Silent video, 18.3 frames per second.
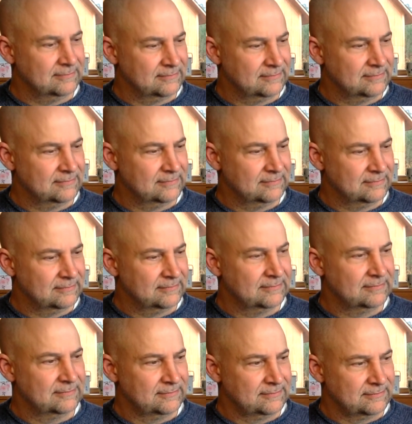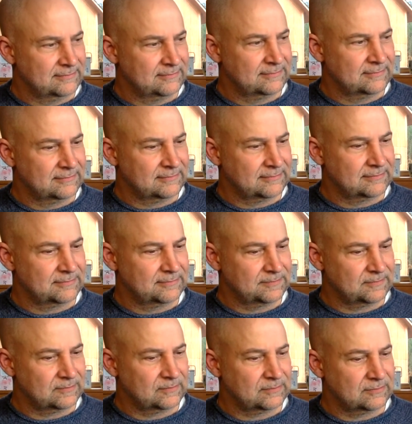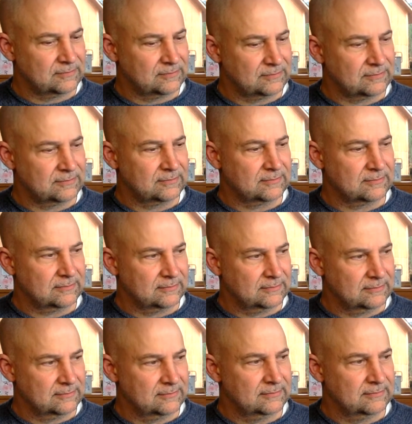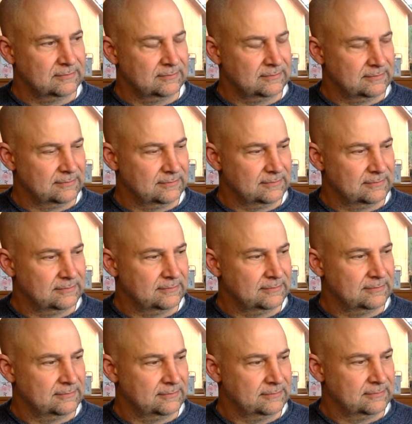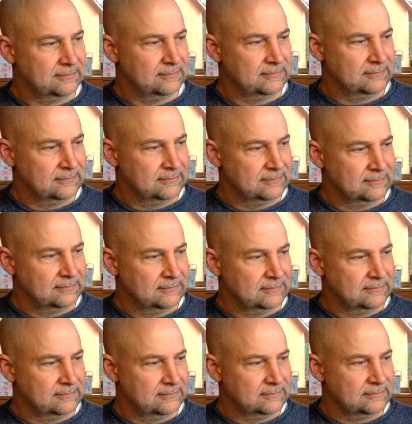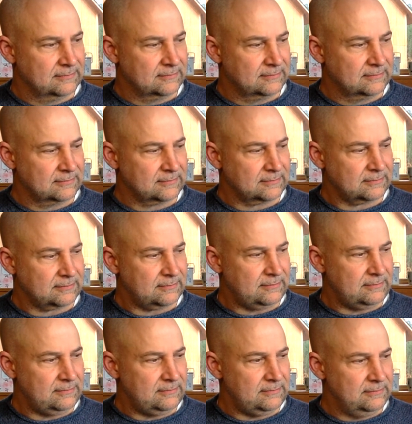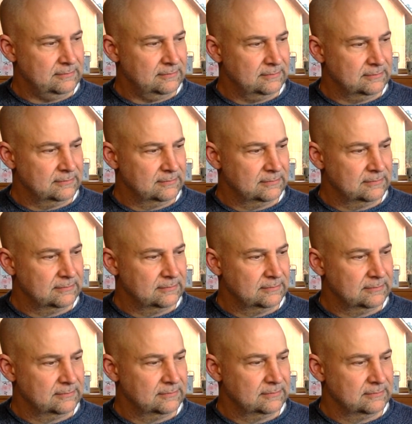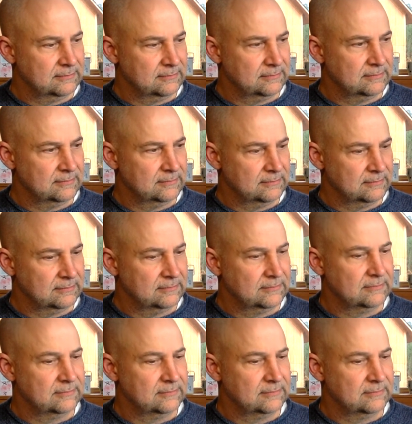(not speaking)